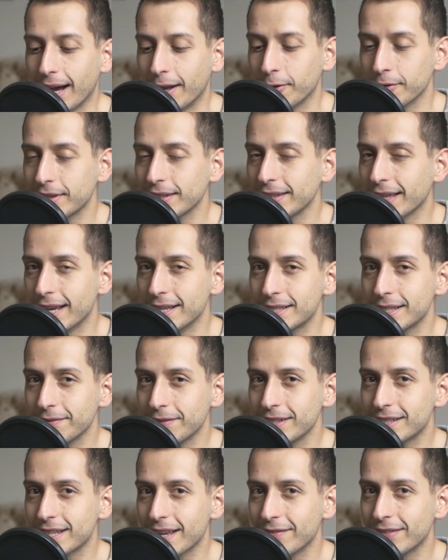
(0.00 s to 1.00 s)
I don't think the
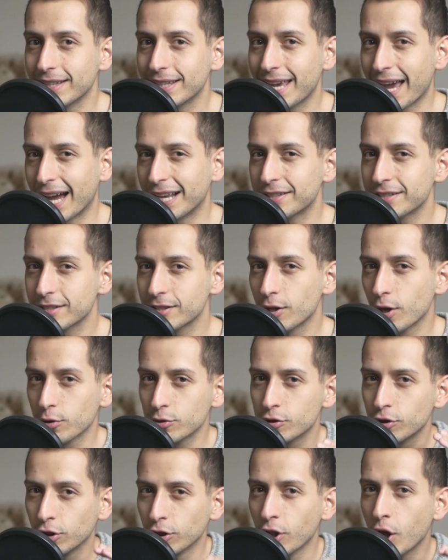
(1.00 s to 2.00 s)
SEV7 catches
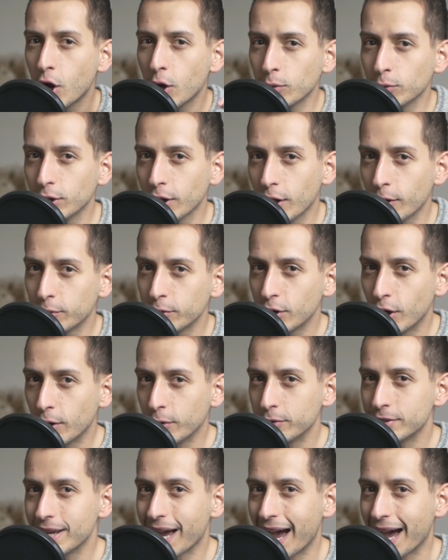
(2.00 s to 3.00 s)
those low
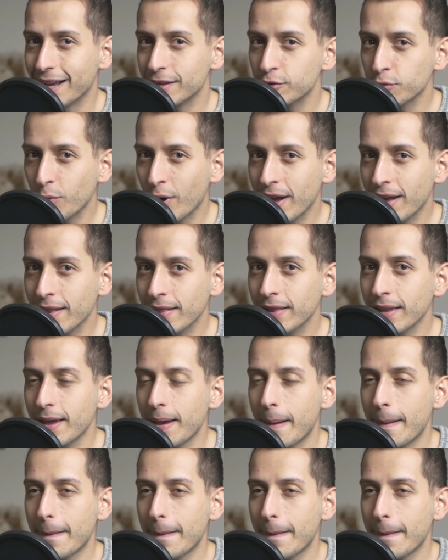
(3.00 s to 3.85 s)
notes as well,